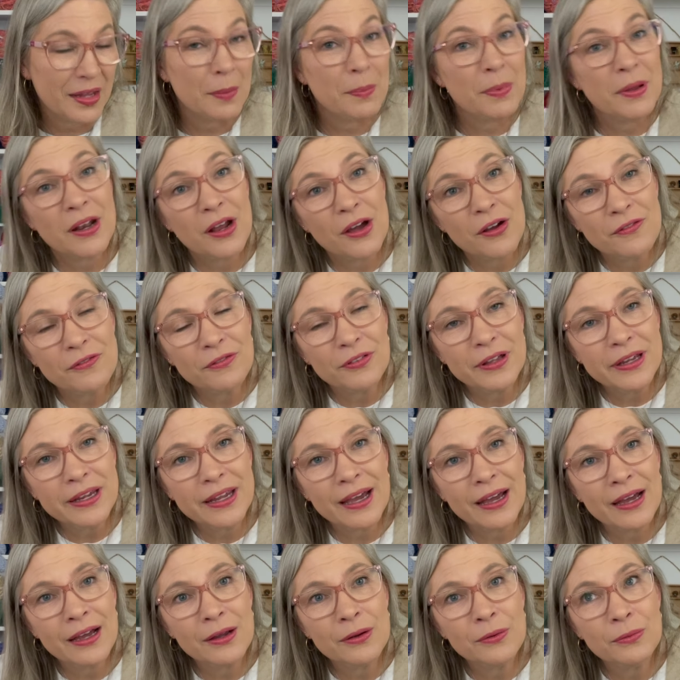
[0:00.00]
but hopefully
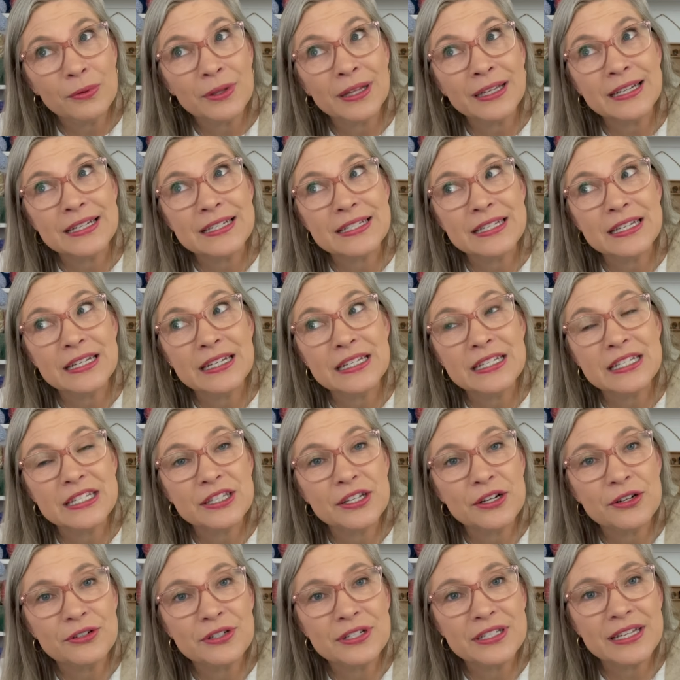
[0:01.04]
I, like I said, it's
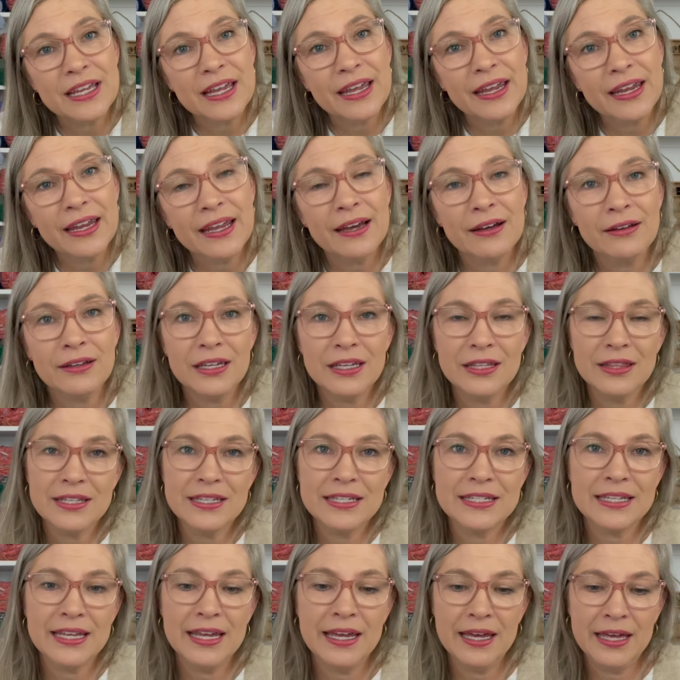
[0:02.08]
Thursday. I'll get
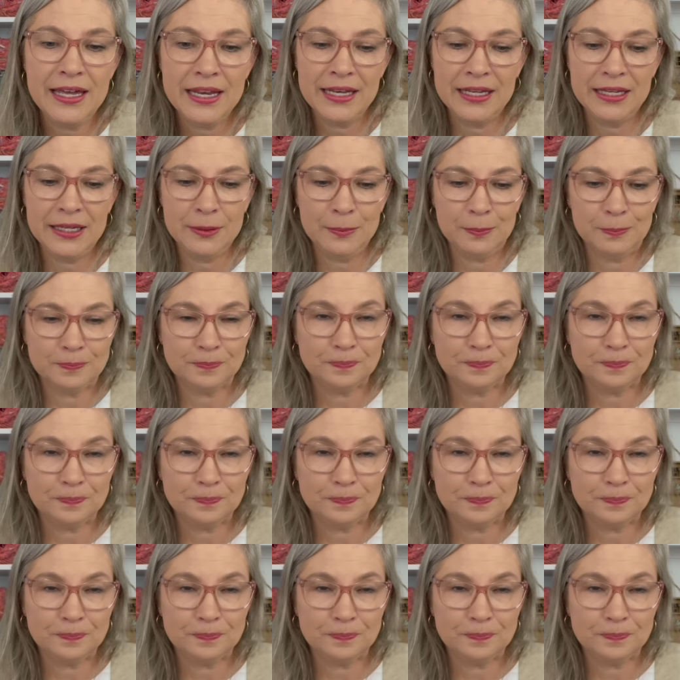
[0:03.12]
this edited